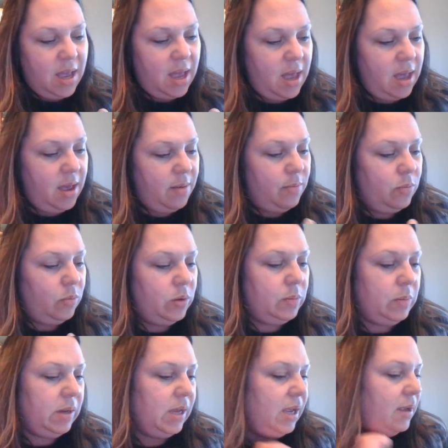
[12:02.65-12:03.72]
would
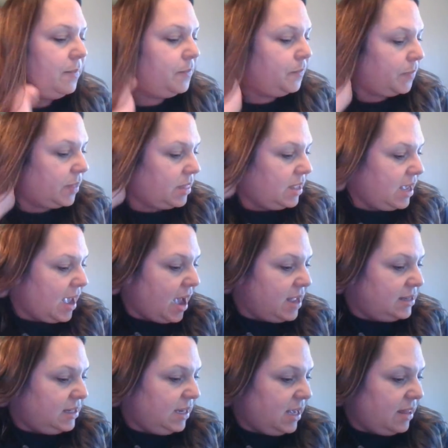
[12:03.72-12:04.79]
be the
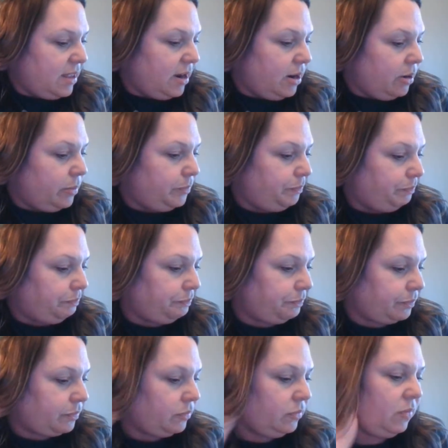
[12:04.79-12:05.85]
idea there
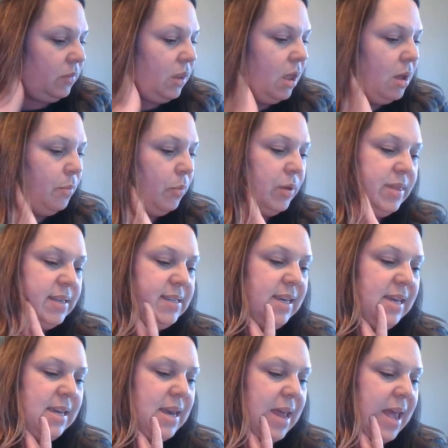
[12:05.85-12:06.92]
with the
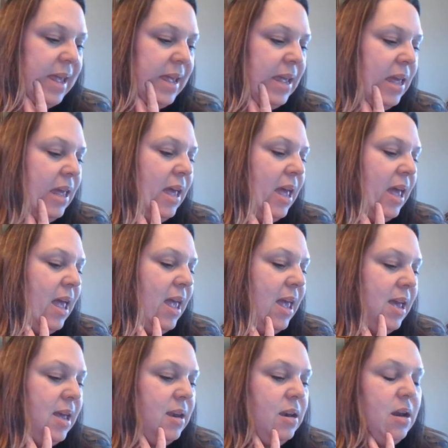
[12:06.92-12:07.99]
DNA.
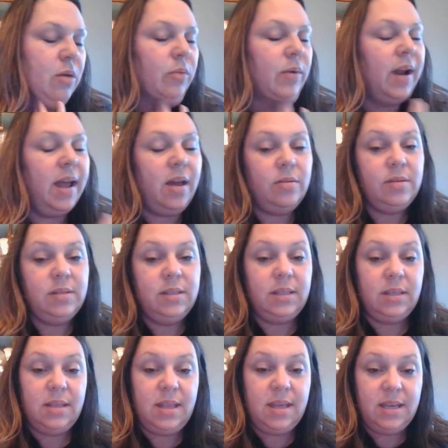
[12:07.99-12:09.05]
And around
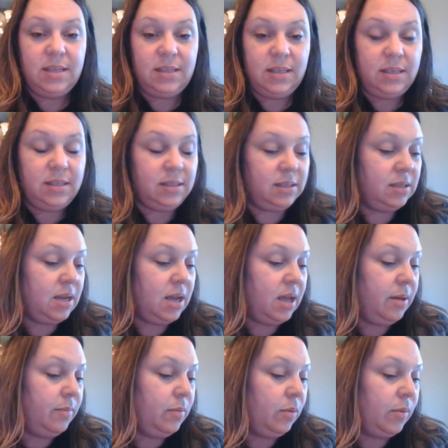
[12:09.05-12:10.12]
this, it's
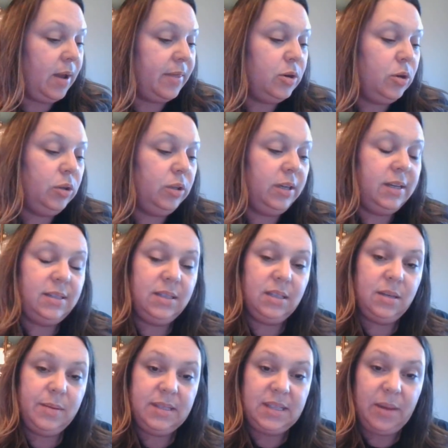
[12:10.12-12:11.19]
around the nucleus, it's
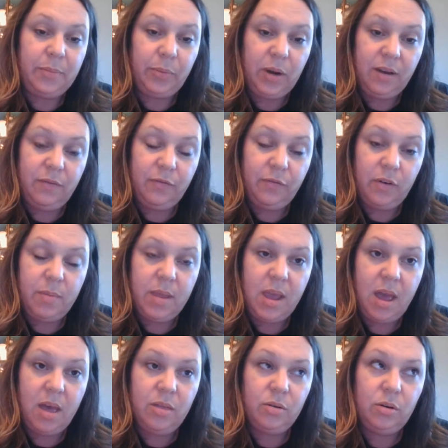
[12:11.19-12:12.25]
going to be separated from the
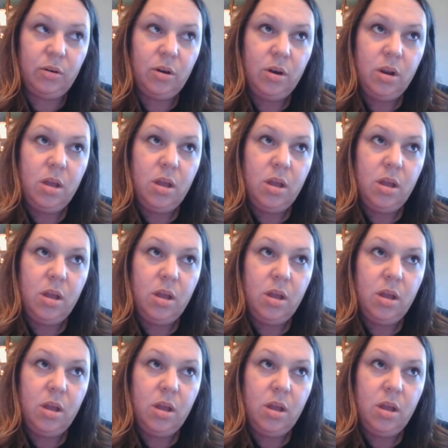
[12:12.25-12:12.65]
other